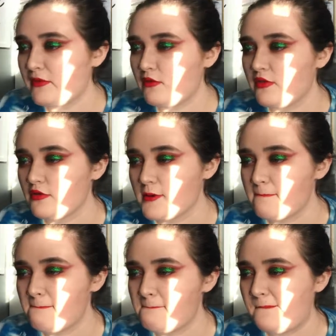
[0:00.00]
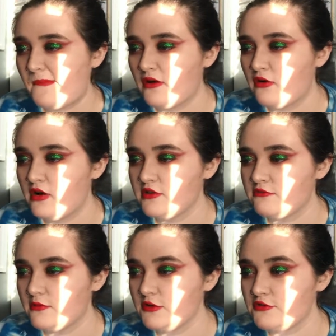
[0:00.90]
That's why they're
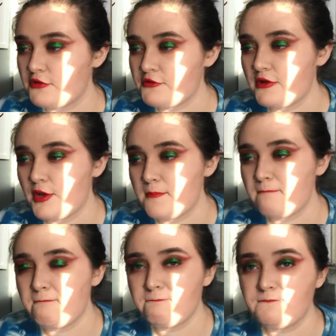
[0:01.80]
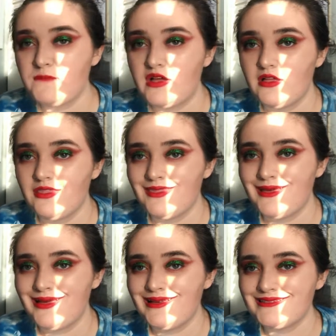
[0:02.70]
across from each other in
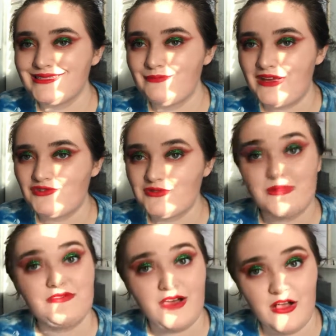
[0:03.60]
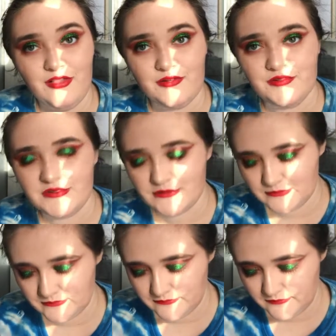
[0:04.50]
the spectrum of colors.
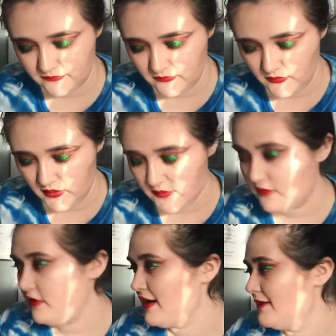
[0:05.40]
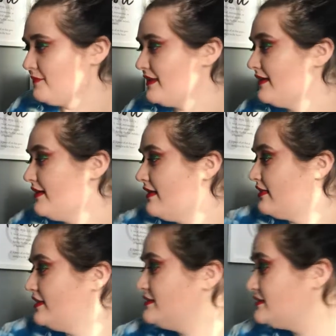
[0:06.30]
So yeah,
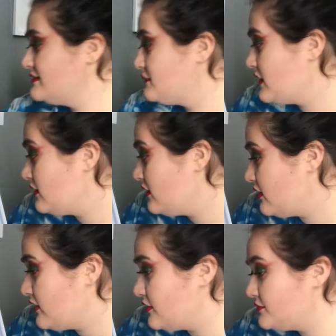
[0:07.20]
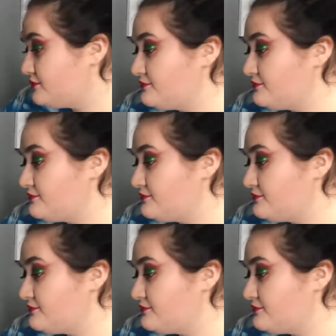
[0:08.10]
this is my look.